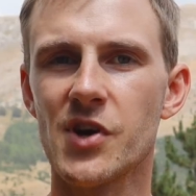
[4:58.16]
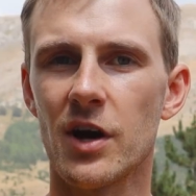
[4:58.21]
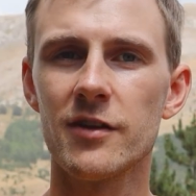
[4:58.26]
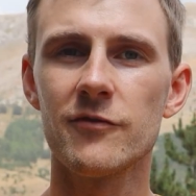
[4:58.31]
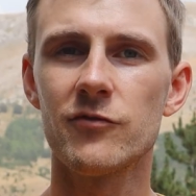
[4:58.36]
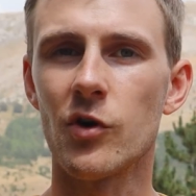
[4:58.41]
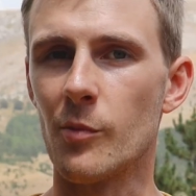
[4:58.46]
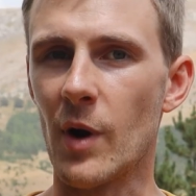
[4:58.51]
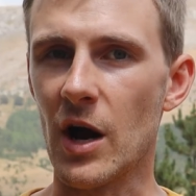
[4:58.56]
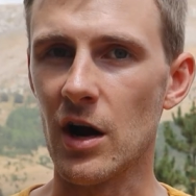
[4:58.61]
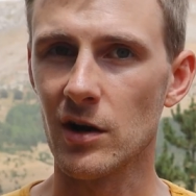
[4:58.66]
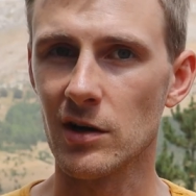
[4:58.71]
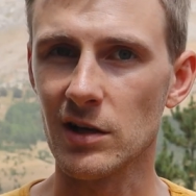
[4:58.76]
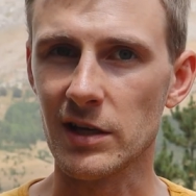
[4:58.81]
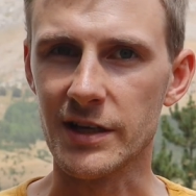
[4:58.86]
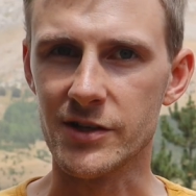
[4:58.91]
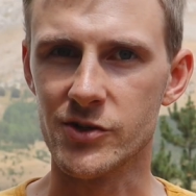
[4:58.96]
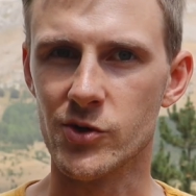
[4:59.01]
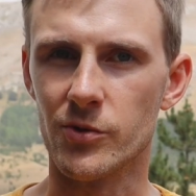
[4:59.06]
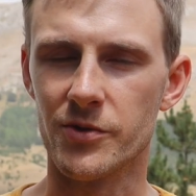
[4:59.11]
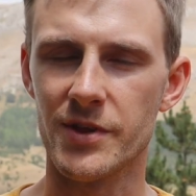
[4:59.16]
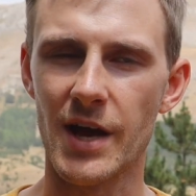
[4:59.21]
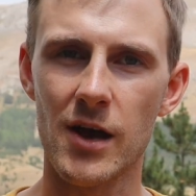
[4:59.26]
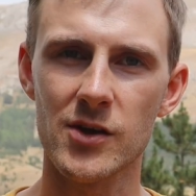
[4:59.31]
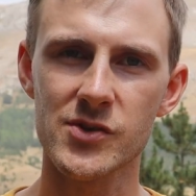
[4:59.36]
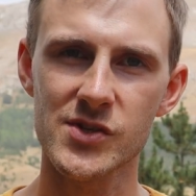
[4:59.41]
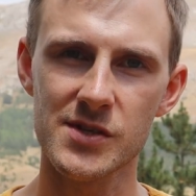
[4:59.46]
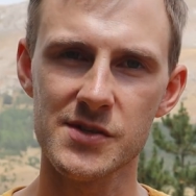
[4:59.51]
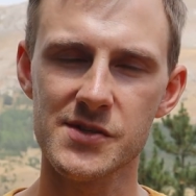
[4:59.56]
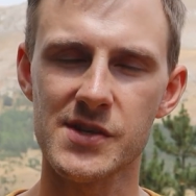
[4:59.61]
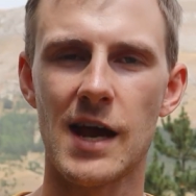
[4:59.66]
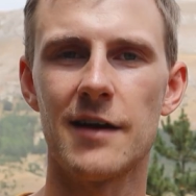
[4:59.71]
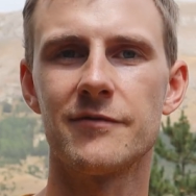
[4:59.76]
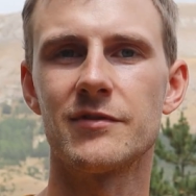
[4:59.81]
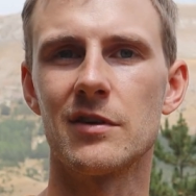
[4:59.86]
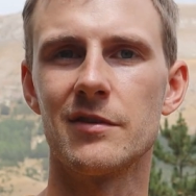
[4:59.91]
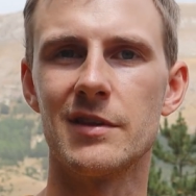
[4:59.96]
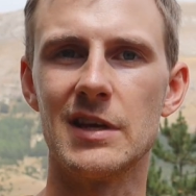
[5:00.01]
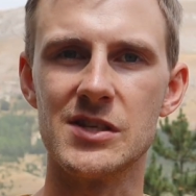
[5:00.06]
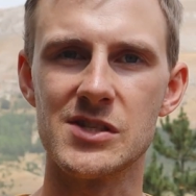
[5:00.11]
Starting from early 2000s,
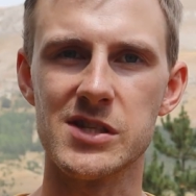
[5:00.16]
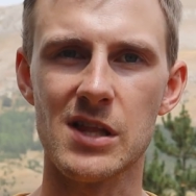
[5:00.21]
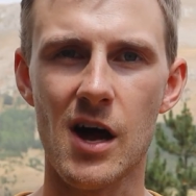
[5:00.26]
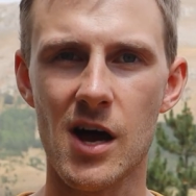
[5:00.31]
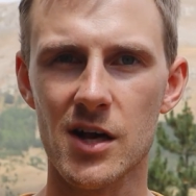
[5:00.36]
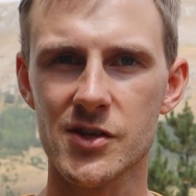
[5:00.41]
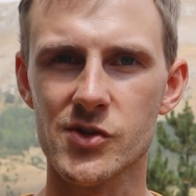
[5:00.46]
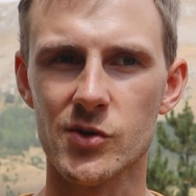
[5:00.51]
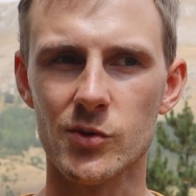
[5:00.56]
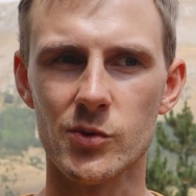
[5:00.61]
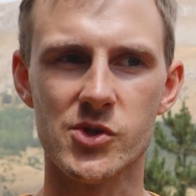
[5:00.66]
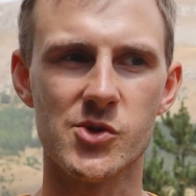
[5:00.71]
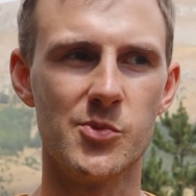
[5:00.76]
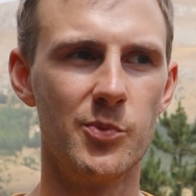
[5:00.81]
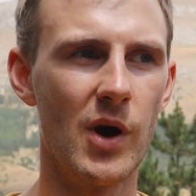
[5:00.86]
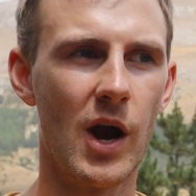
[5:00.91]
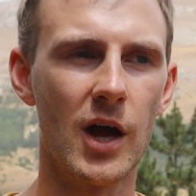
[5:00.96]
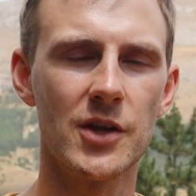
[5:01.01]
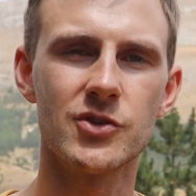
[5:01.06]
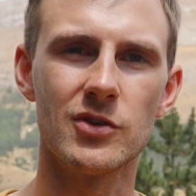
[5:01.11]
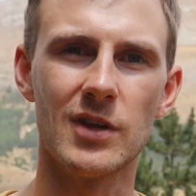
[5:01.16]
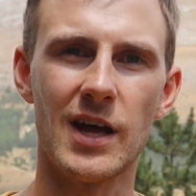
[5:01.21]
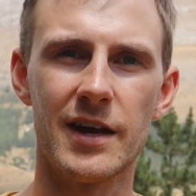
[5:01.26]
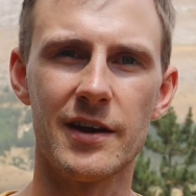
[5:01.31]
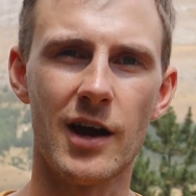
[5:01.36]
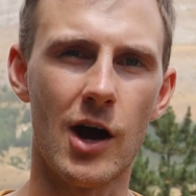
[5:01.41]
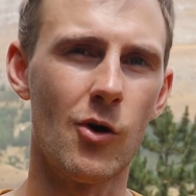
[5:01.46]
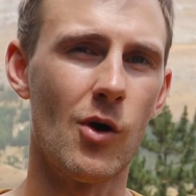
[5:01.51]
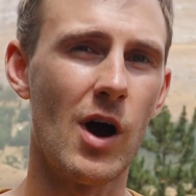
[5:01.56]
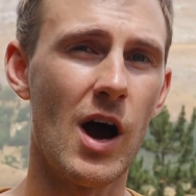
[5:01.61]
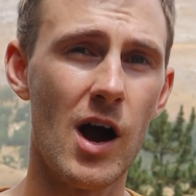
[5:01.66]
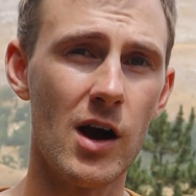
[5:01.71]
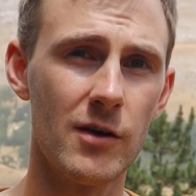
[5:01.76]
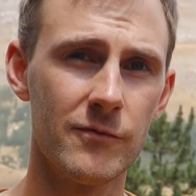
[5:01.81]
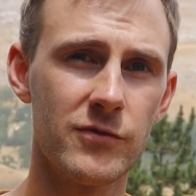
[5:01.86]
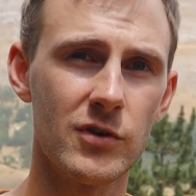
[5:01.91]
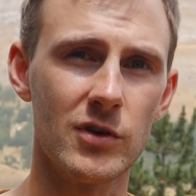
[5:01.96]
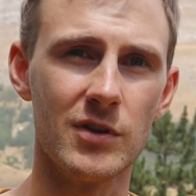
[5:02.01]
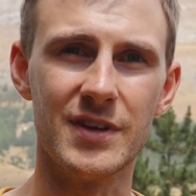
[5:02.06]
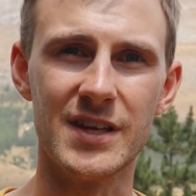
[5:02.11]
after these lawsuits brought to light how
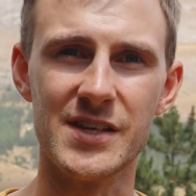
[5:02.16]
harmful